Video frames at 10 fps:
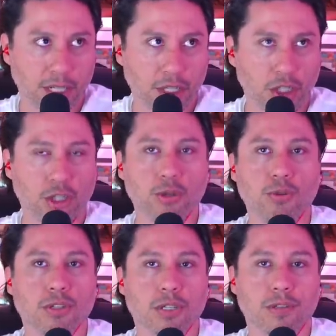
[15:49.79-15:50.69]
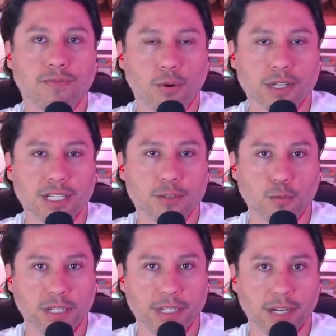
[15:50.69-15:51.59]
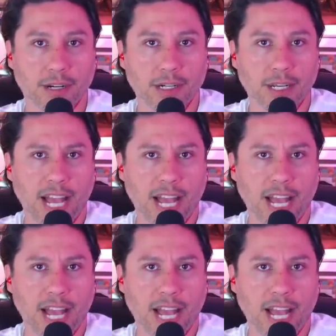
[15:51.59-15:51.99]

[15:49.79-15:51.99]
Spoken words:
use to enforce his will here.